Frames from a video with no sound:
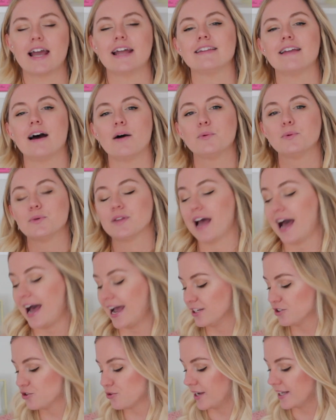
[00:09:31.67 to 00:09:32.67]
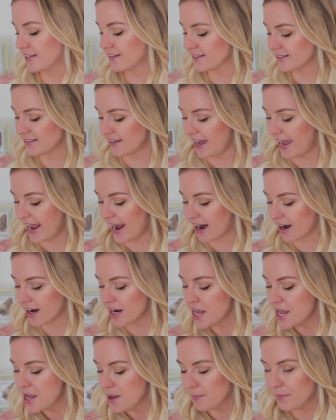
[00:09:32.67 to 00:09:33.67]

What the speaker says: and that would hydrate the hair.